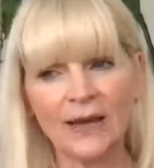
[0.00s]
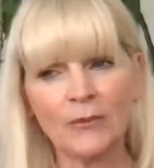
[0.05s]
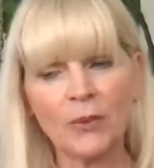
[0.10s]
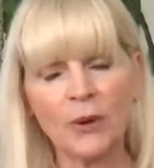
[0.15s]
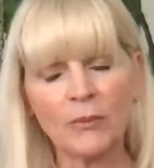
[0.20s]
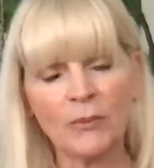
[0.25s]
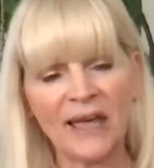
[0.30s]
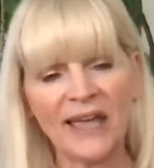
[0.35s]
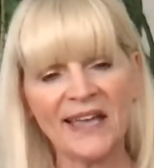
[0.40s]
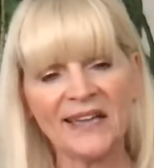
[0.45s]

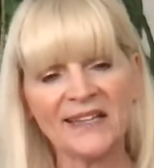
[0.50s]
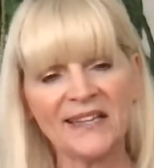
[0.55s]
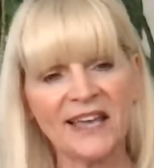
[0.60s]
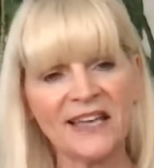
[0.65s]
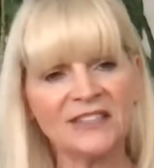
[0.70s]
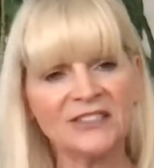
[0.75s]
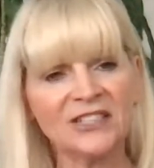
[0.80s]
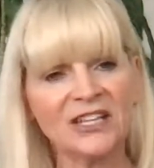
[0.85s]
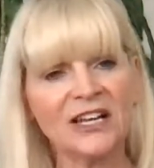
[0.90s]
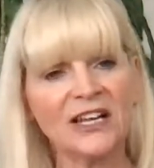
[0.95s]
but pay
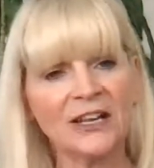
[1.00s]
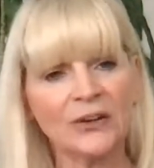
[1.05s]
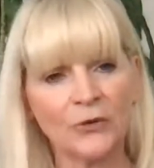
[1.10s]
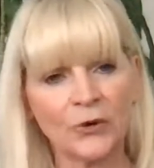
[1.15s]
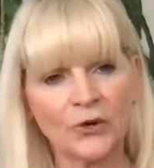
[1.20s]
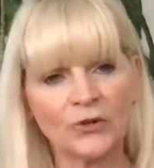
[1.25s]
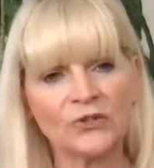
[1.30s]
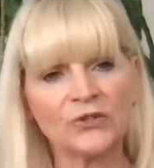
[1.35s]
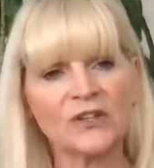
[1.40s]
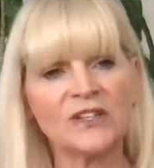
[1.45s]
attention in
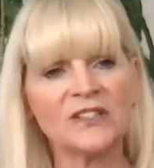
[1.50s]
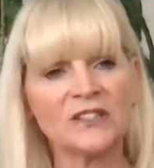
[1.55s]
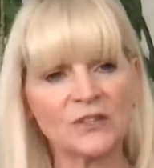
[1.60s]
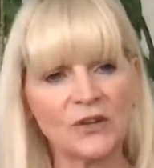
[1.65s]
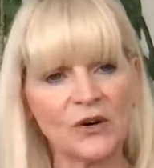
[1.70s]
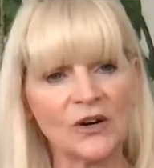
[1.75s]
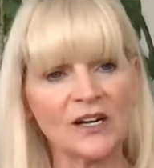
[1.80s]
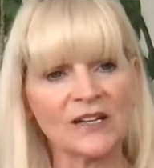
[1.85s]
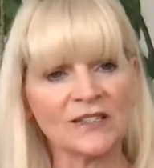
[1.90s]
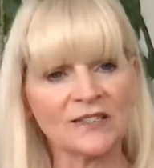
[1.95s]
grocery
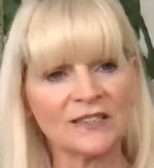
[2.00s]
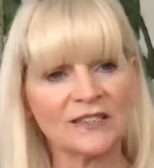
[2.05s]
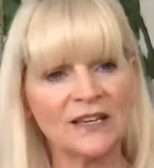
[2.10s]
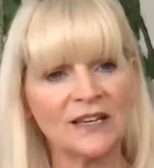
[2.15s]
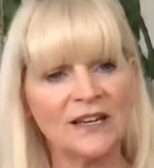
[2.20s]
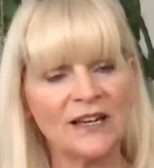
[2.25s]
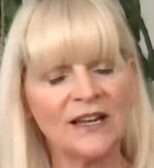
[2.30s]
stores.